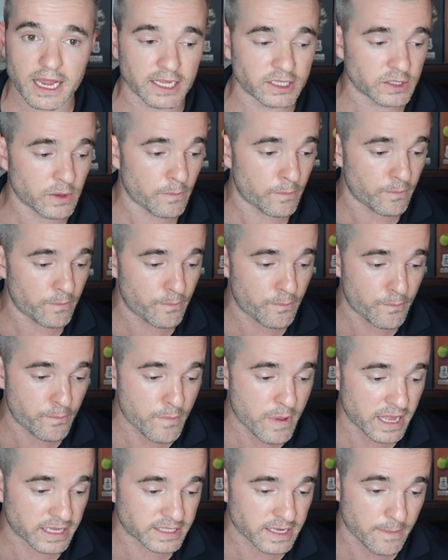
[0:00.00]
It's
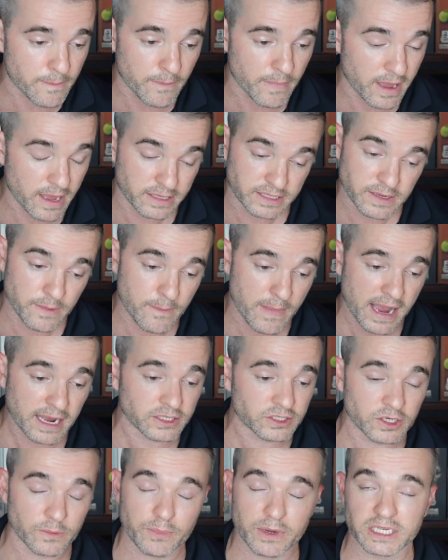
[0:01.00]
a
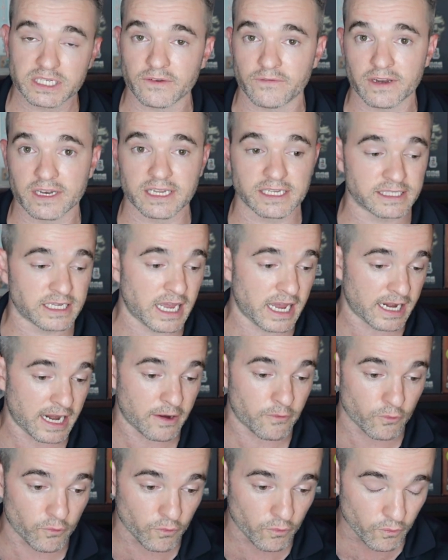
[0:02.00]
masterpiece of a design. I
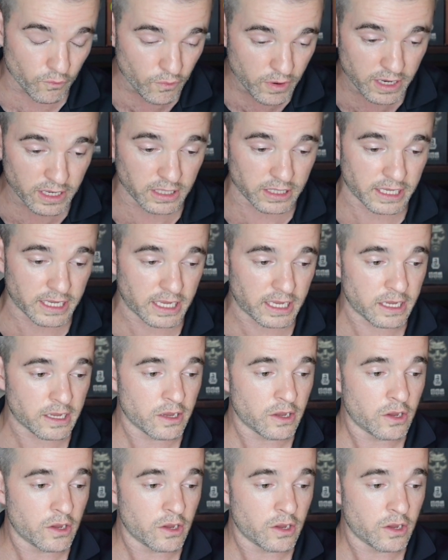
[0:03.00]
really